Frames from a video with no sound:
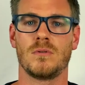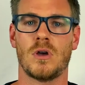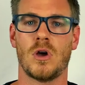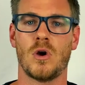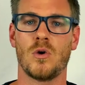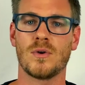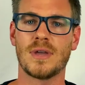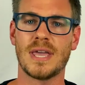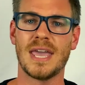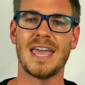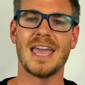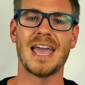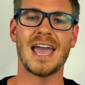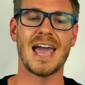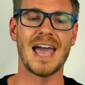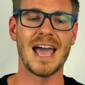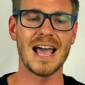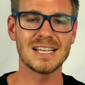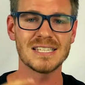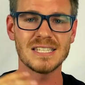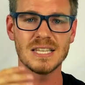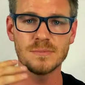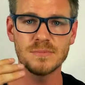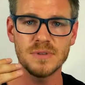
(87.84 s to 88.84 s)
Okay,
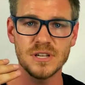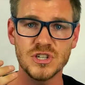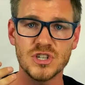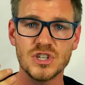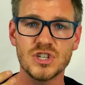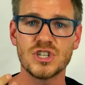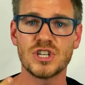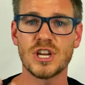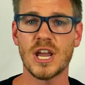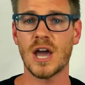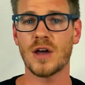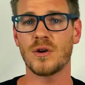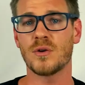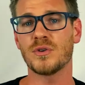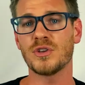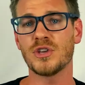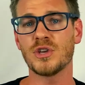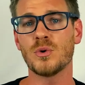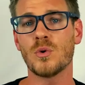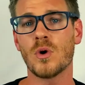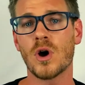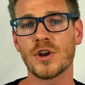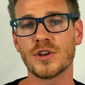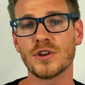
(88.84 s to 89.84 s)
ask them to shadow
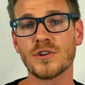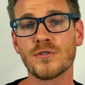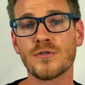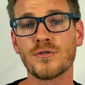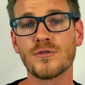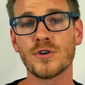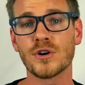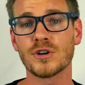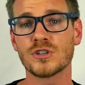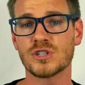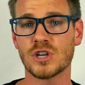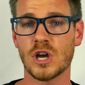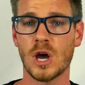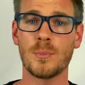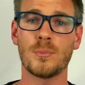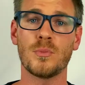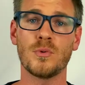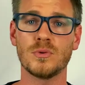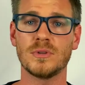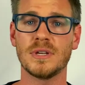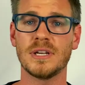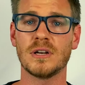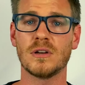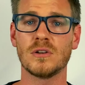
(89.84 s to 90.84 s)
you on your first
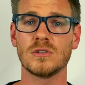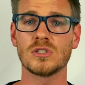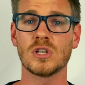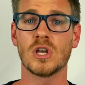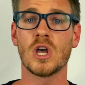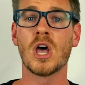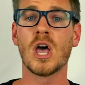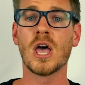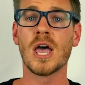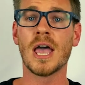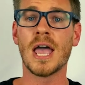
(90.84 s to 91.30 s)
couple deals